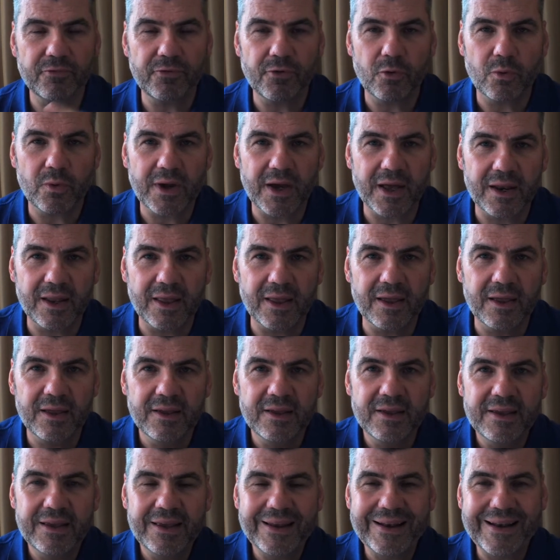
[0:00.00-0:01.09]
full color
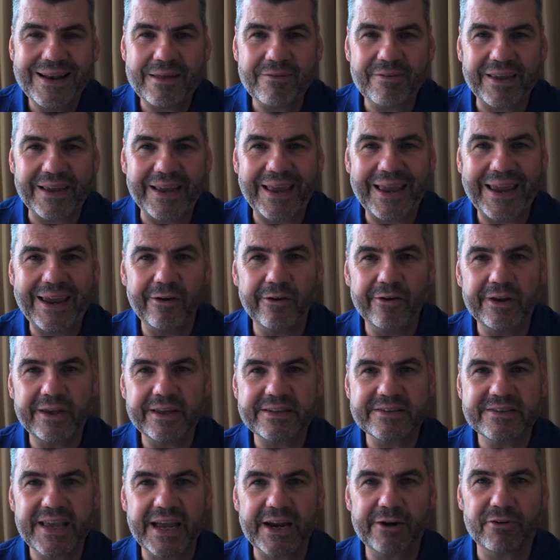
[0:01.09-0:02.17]
living here at
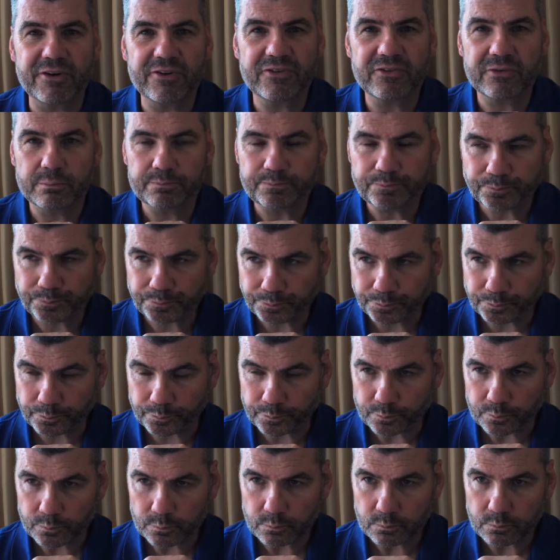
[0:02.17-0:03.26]
Integris.
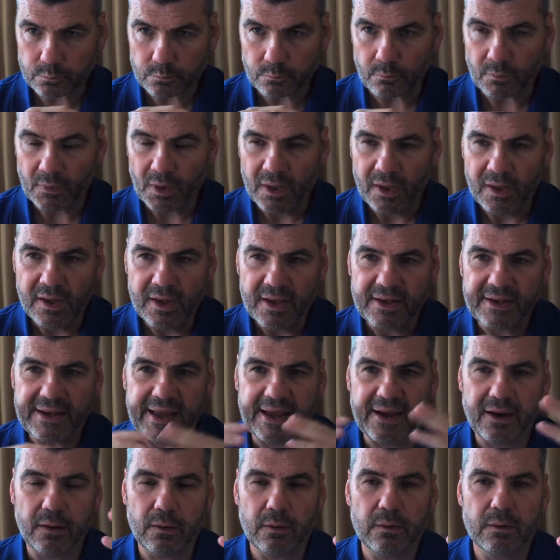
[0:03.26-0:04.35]

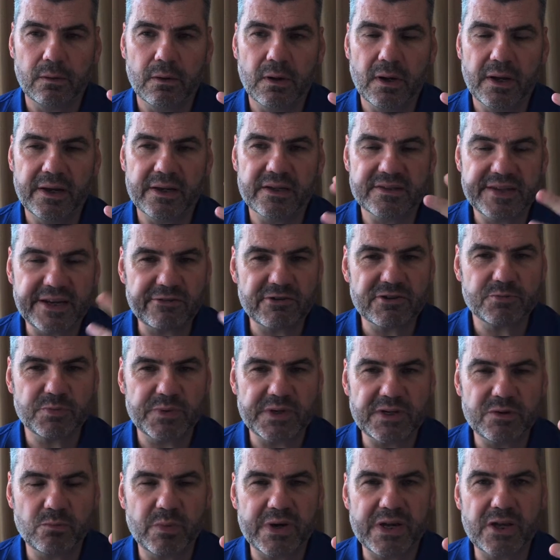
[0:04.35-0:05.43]
Now, at Integris,
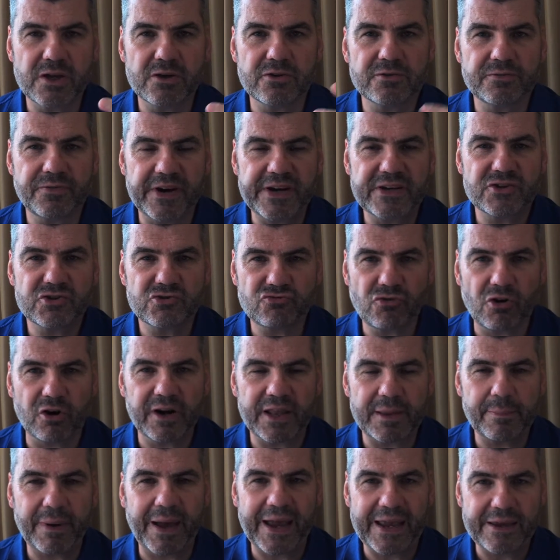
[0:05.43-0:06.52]
we use very
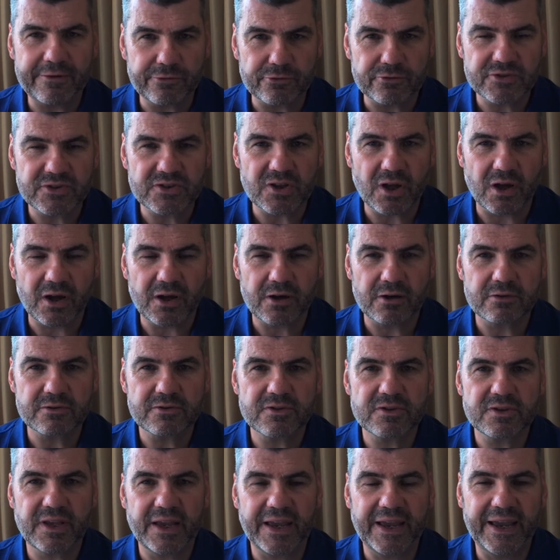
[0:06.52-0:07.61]
strongly behavioral
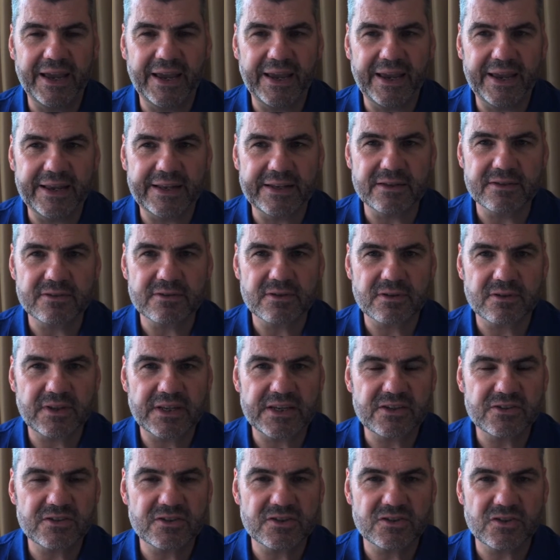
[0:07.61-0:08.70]
styles, and
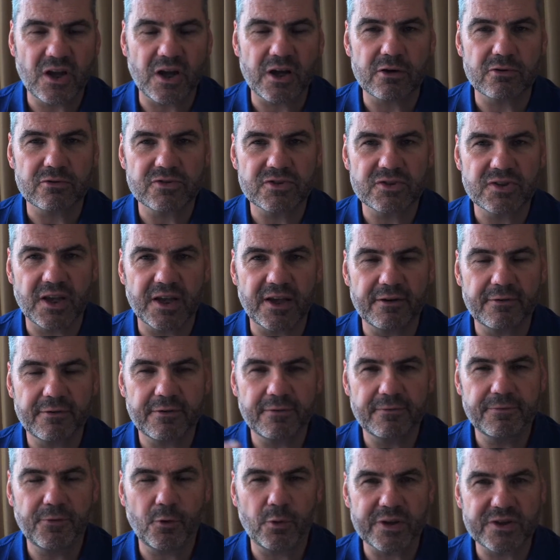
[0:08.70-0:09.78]
these styles
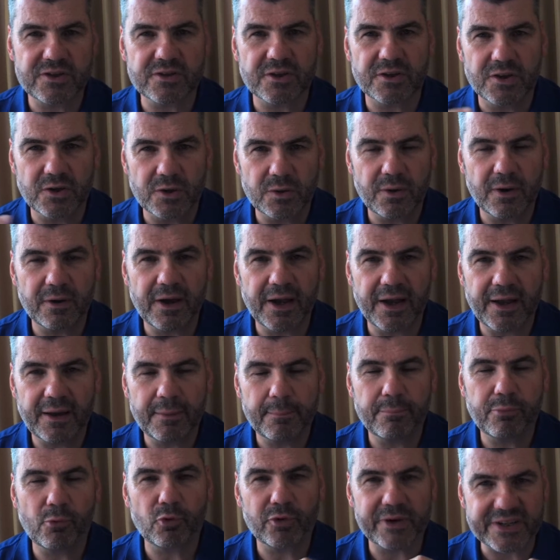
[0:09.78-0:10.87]
fall into,
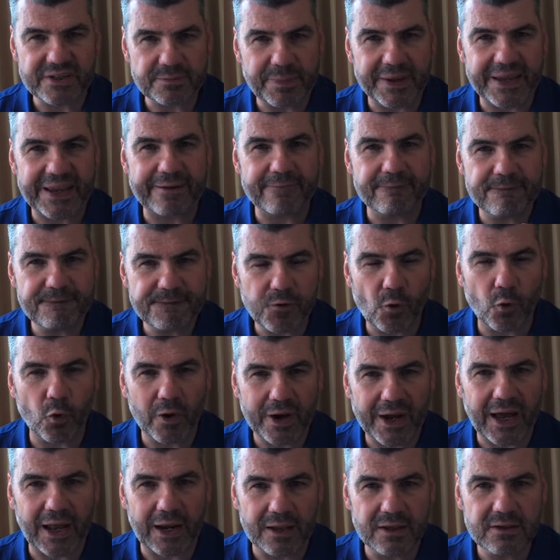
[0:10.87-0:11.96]
broadly speaking,
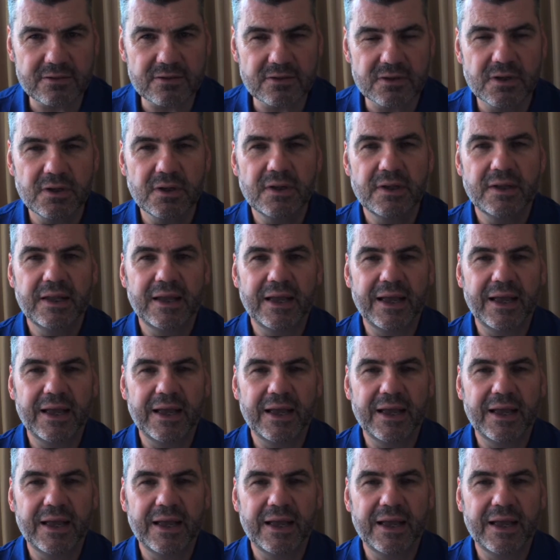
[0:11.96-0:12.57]
four colors,